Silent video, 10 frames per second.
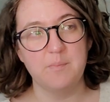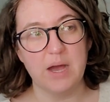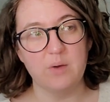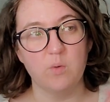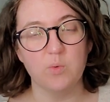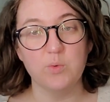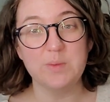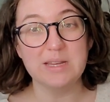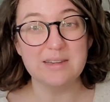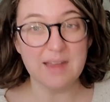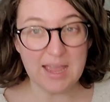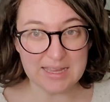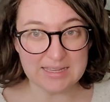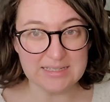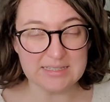But what would be
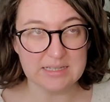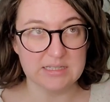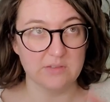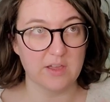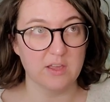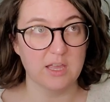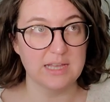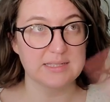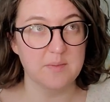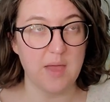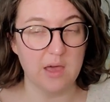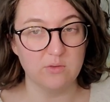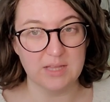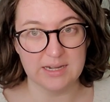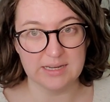nice is if I could get some
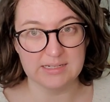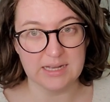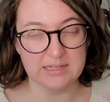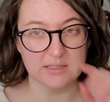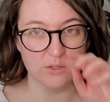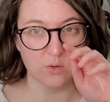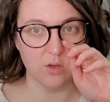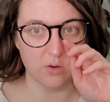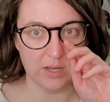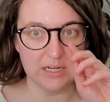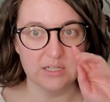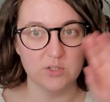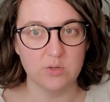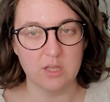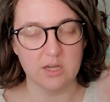outlining done. So go in and
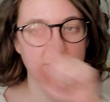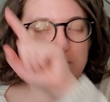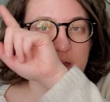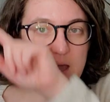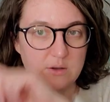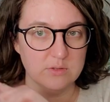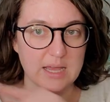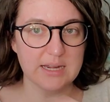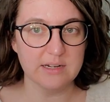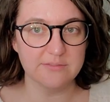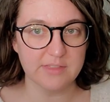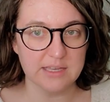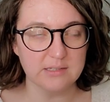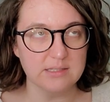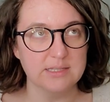do a lot of the outline of
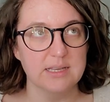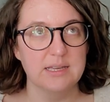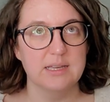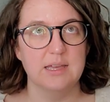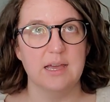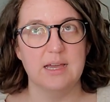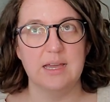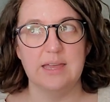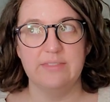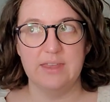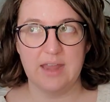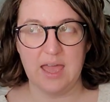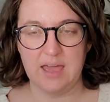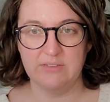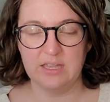things uh, and then
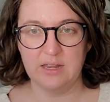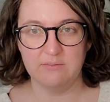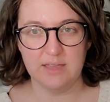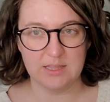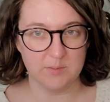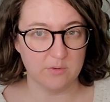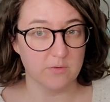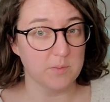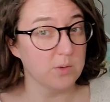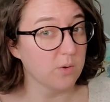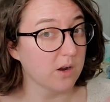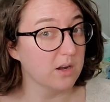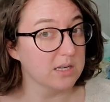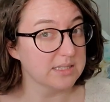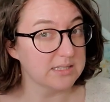have it available for me to work
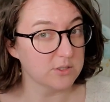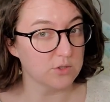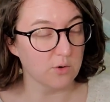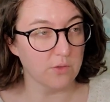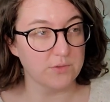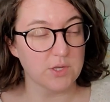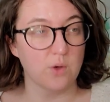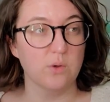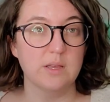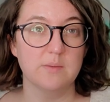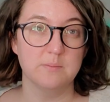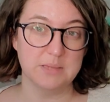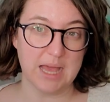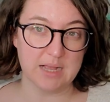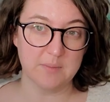on at Stitch North. So
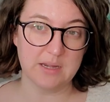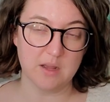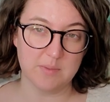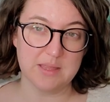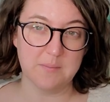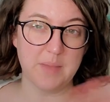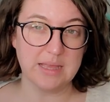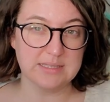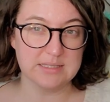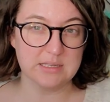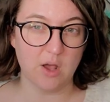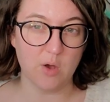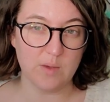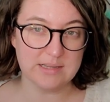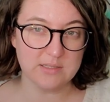black might not be the best
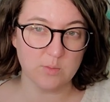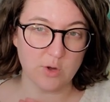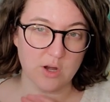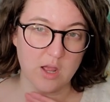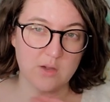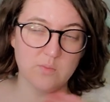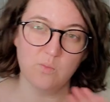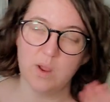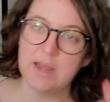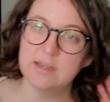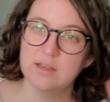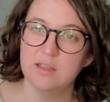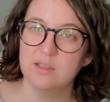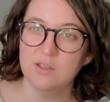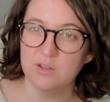always to work on when
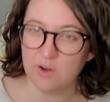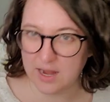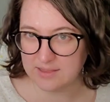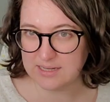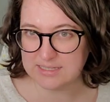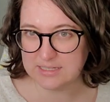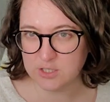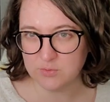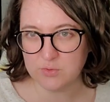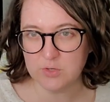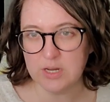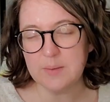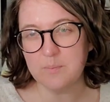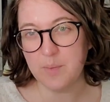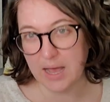you're at like a stitching retreat,
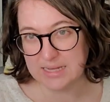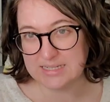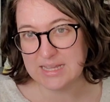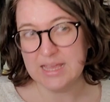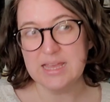but